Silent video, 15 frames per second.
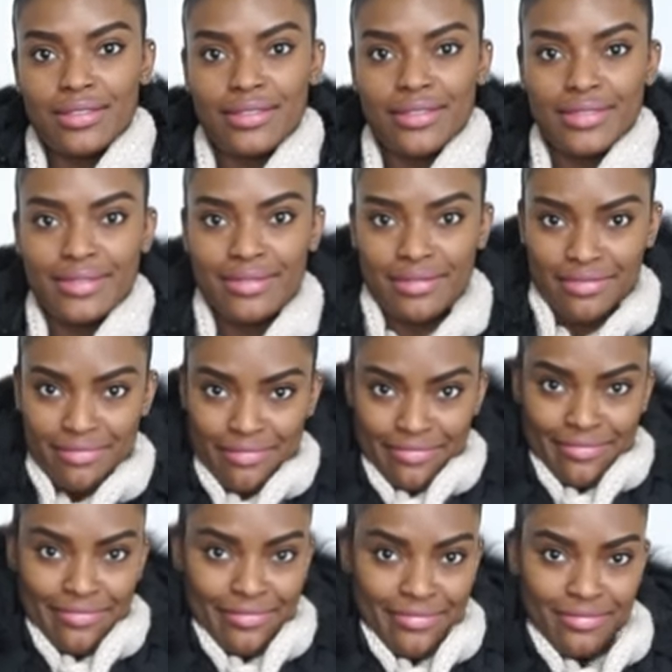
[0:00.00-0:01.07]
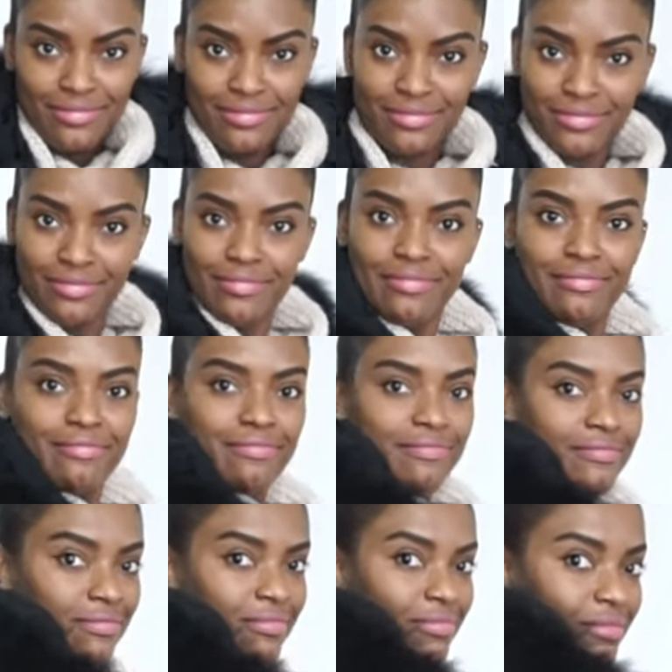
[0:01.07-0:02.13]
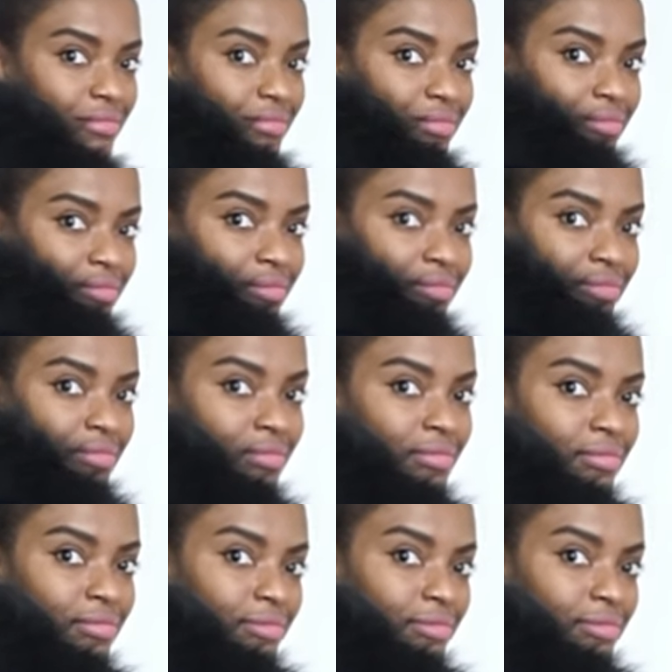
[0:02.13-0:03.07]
[no speech]